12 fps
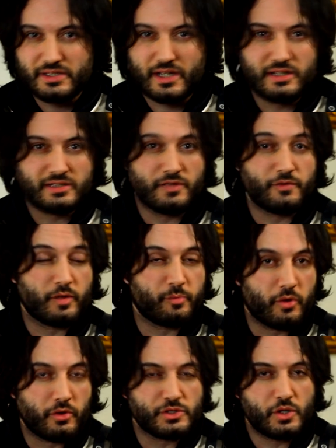the scientific
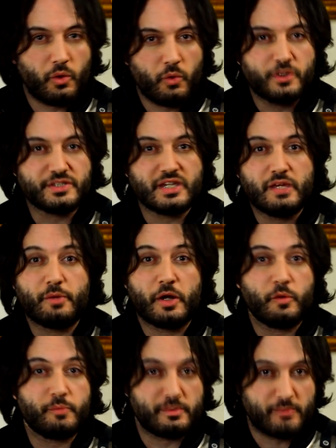approach. Always keep
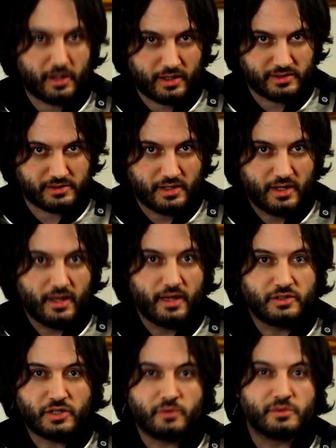an open mind.
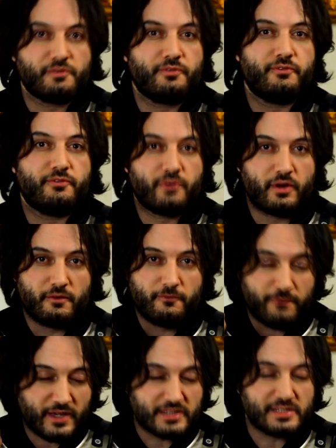Don't uh,
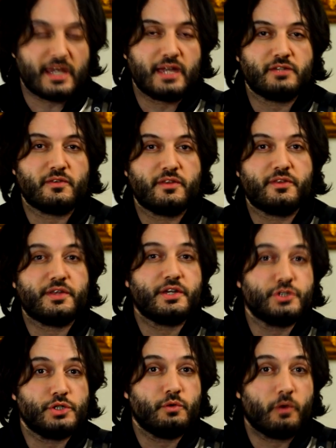fixate on the
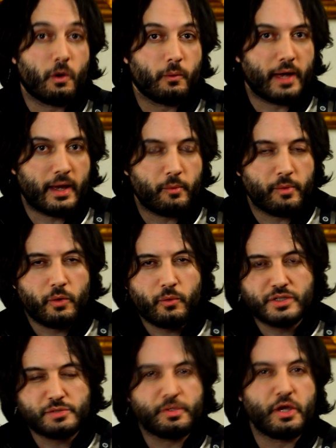things you know now, but
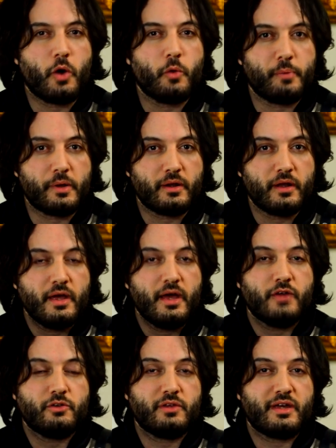always be open
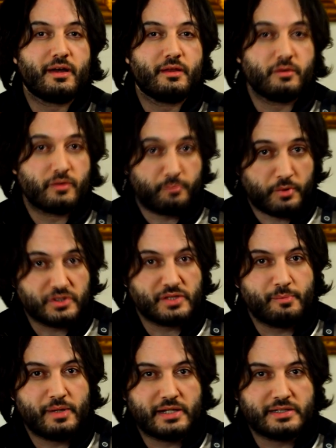to the, to the
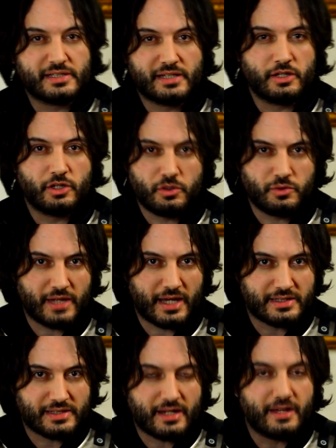possibility that new
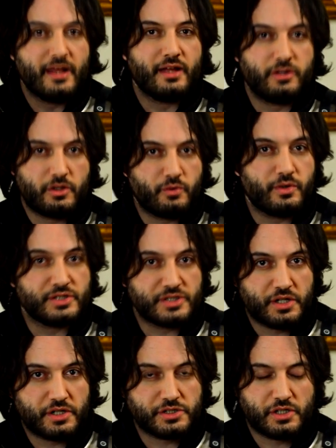data, new
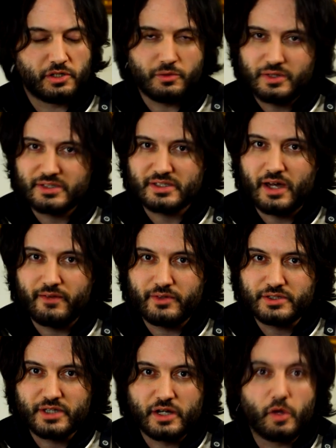research, and new
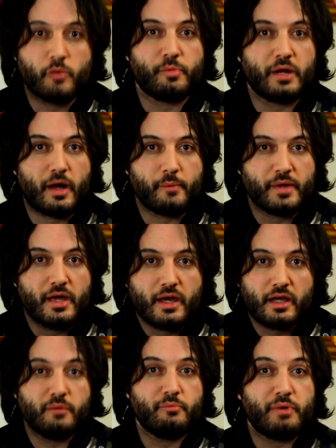discoveries can open up
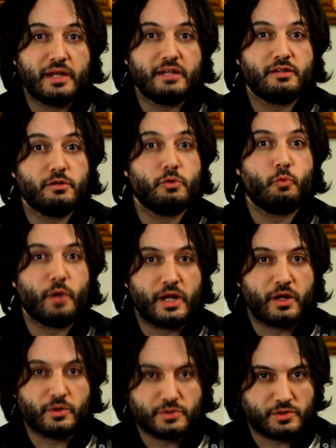complete new
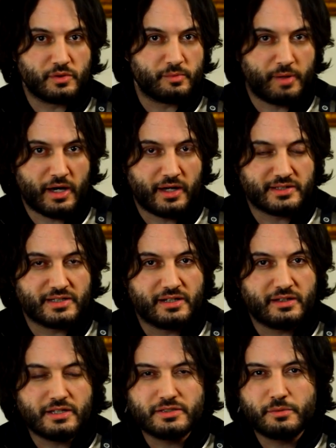windows to the past. And
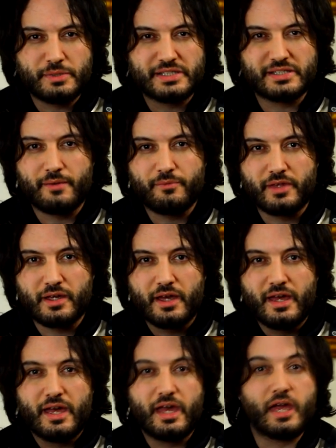it needs to be something
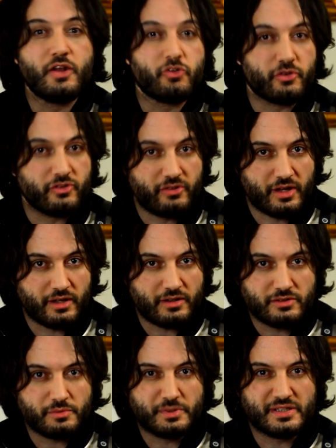interesting, it
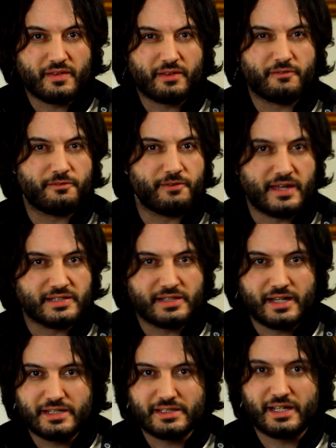needs to be something
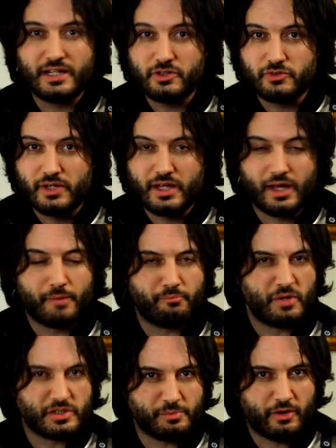fascinating, intriguing, and
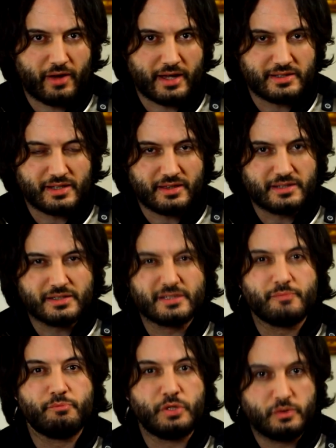mesmerizing. This
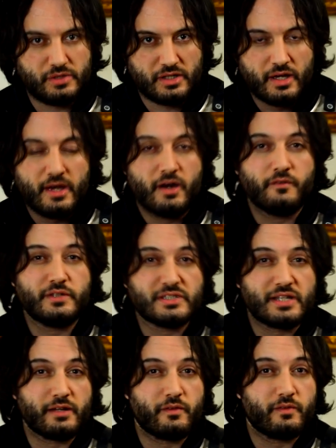is the beauty of the
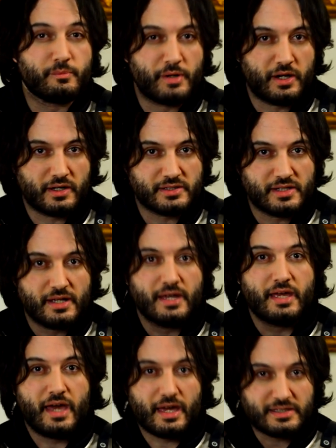study of the past.
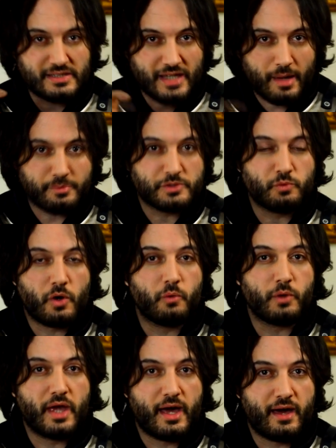Accept
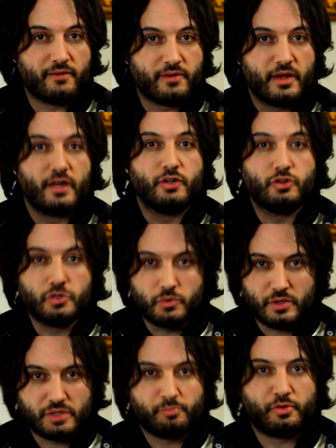what we have,
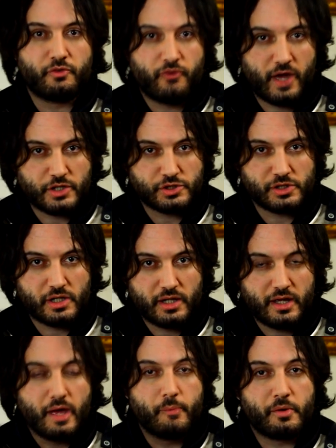do it
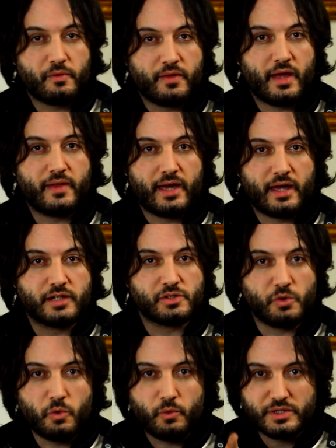professionally, but on the other hand,
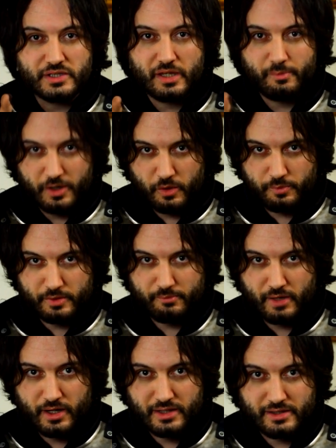always keep an open
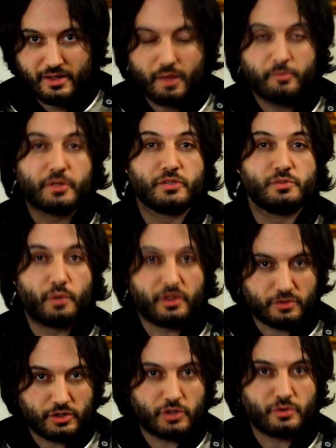mind because
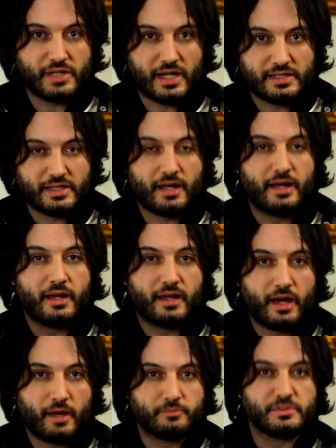with new data
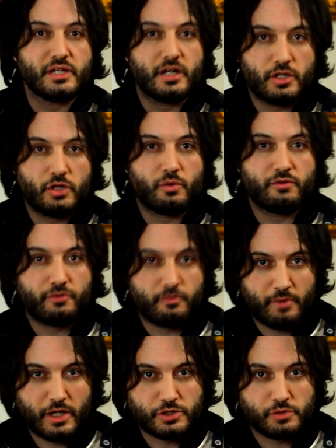comes new
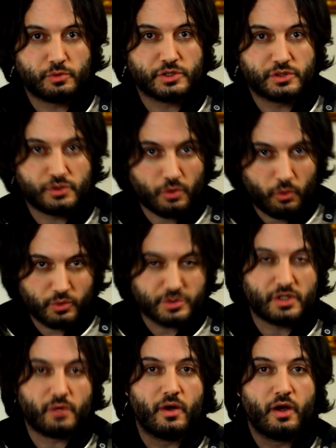information, which could
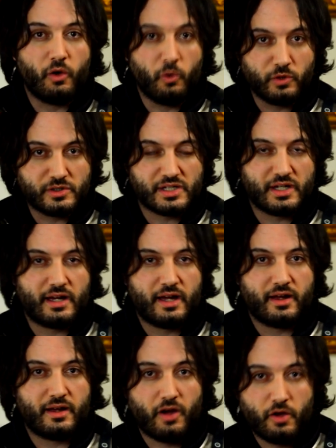also alter
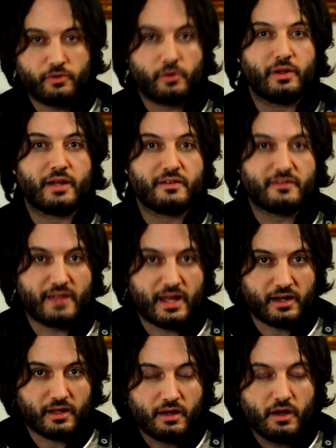our overall
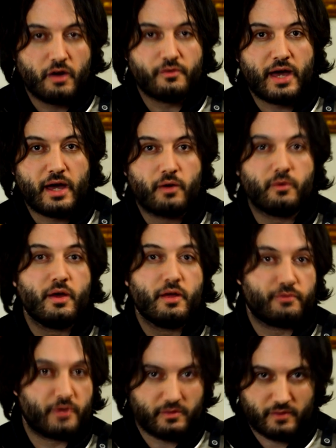understanding of how,
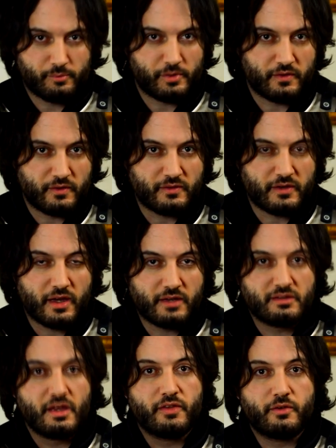for example, in this
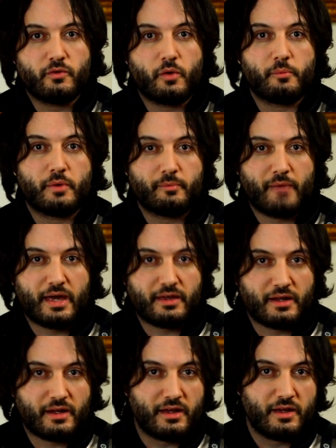case, the Roman
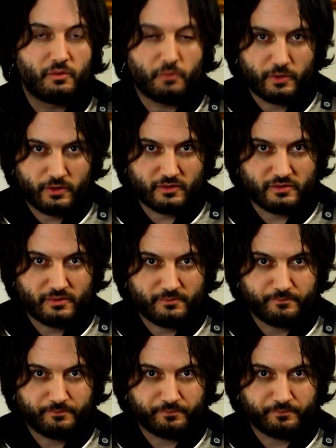machina worked.